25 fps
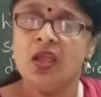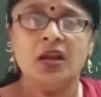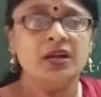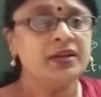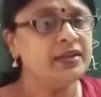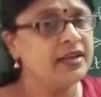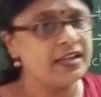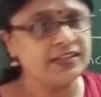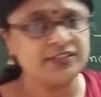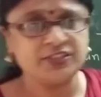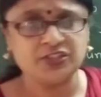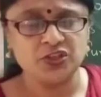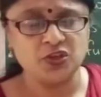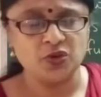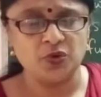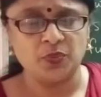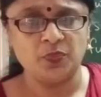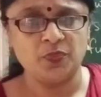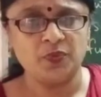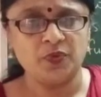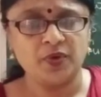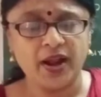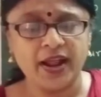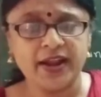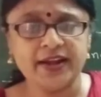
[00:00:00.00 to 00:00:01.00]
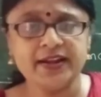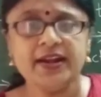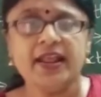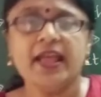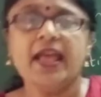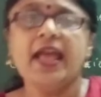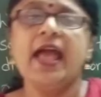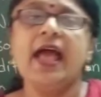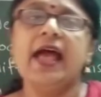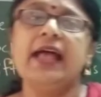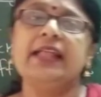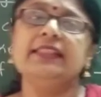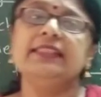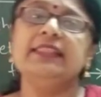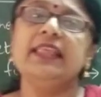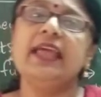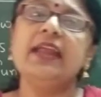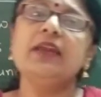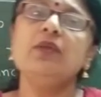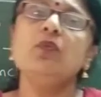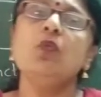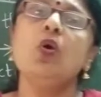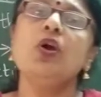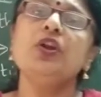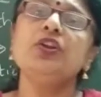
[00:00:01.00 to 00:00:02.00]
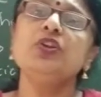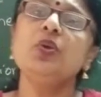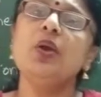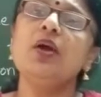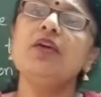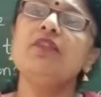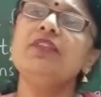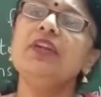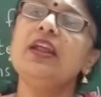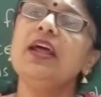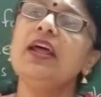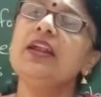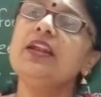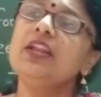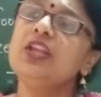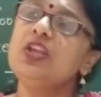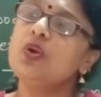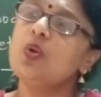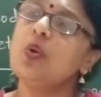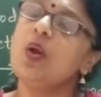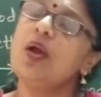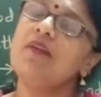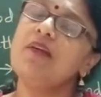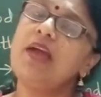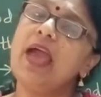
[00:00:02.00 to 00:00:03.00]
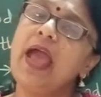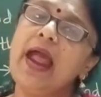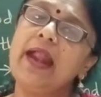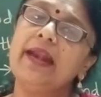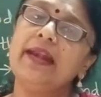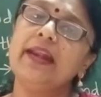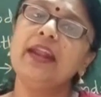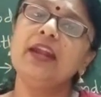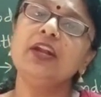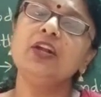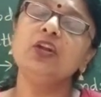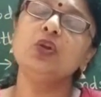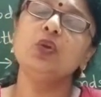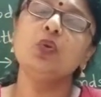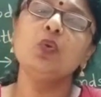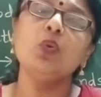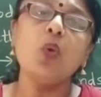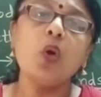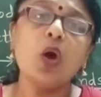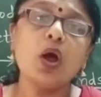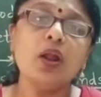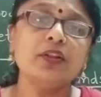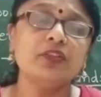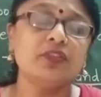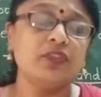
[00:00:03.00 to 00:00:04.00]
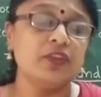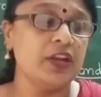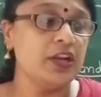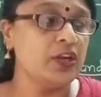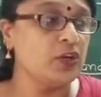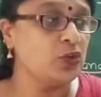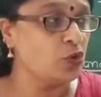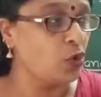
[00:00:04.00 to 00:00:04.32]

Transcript: test tube, right? And then what you have done, you have added 2 or 3